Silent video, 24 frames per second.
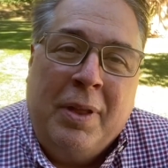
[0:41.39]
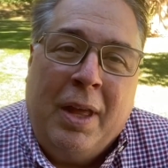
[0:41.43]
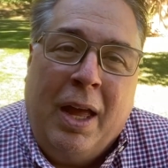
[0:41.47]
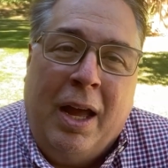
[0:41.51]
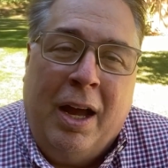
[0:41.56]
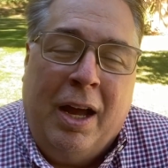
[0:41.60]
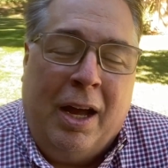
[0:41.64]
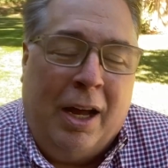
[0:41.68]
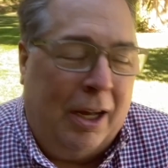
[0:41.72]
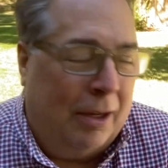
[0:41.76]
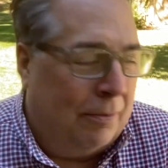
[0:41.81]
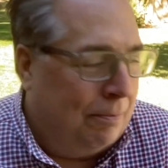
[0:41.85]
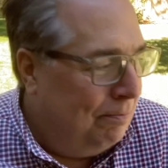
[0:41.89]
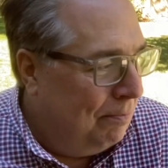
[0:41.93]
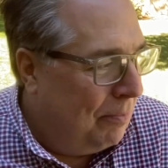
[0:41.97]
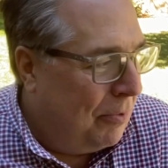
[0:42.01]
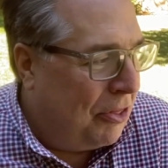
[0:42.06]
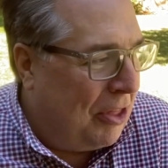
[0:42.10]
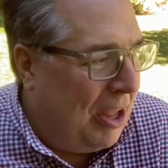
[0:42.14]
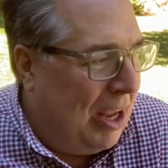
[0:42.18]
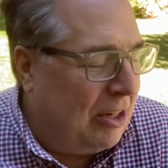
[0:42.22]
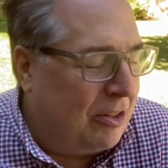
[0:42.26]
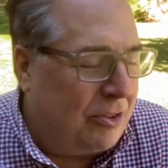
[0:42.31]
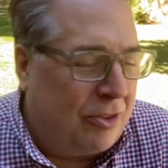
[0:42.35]
Uh,
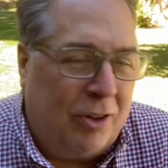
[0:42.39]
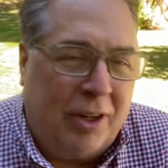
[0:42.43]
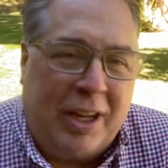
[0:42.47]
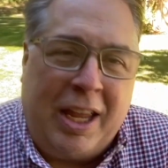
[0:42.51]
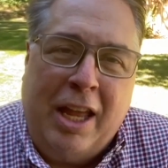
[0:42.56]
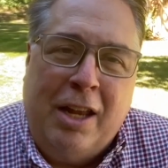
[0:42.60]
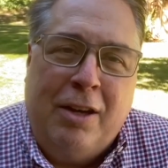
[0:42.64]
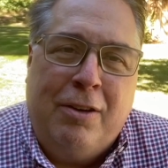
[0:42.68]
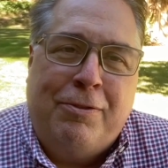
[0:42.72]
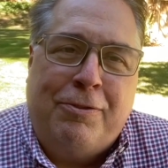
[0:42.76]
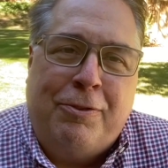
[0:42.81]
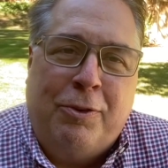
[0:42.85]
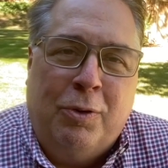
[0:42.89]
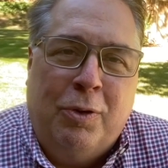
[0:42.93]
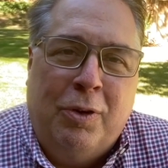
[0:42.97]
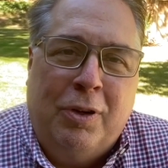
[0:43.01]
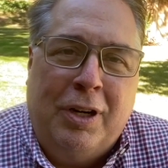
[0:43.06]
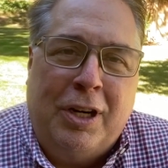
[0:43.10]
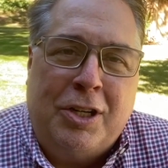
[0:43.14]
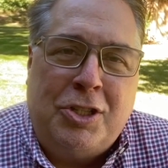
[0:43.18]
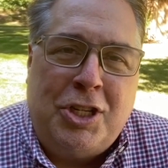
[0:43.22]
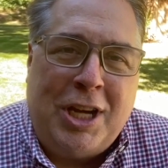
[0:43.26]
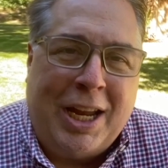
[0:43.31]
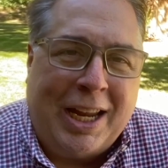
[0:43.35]
thanks again
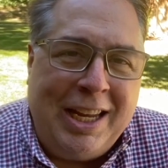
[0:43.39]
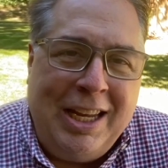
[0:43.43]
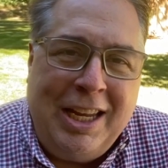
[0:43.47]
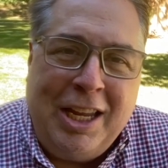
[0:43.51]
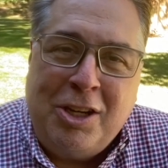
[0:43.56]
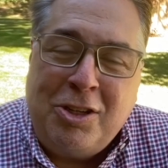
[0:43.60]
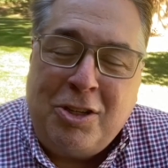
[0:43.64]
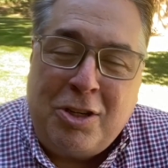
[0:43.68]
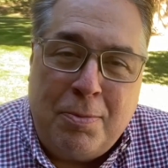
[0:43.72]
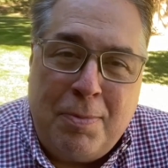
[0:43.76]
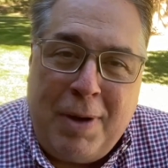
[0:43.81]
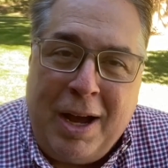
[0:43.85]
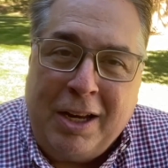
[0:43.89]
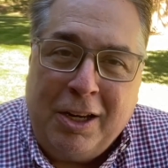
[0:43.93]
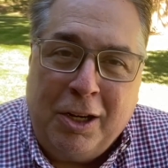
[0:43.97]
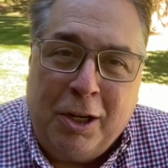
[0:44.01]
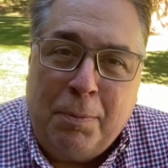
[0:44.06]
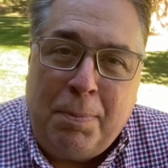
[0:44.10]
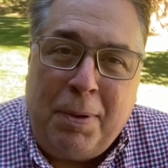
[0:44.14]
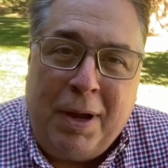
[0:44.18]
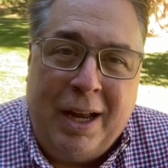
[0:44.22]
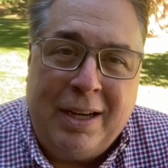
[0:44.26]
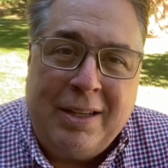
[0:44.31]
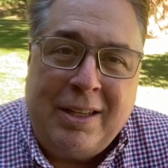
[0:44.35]
for checking into my little
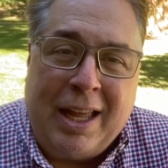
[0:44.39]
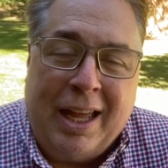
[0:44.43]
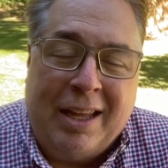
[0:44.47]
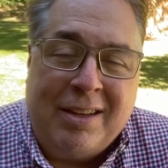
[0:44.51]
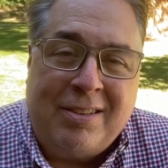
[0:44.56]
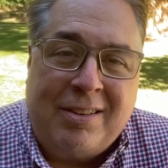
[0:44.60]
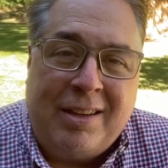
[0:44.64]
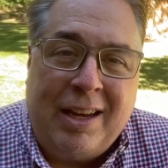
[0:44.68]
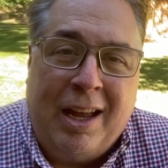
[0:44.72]
podcast.